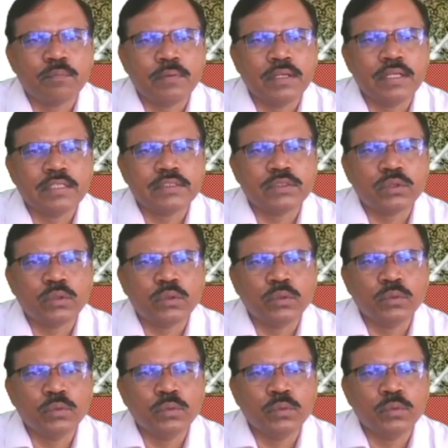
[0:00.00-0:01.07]
plus
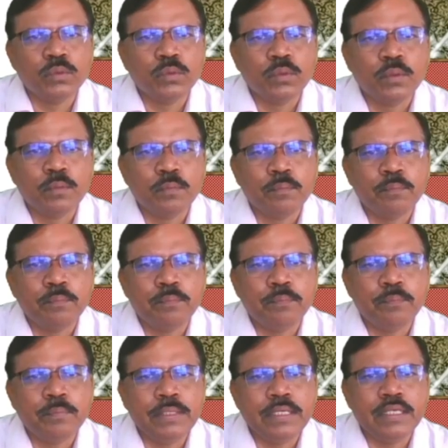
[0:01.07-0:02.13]

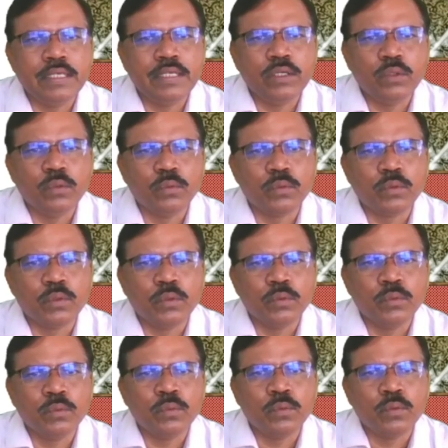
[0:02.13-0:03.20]
2P into
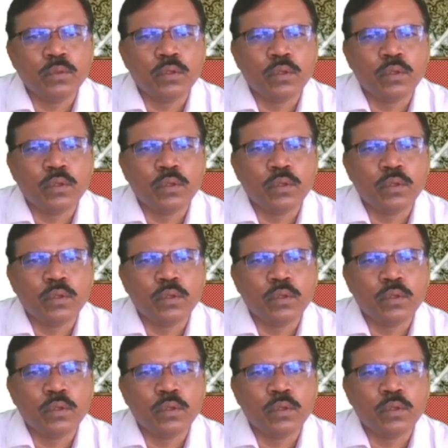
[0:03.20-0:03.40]
Q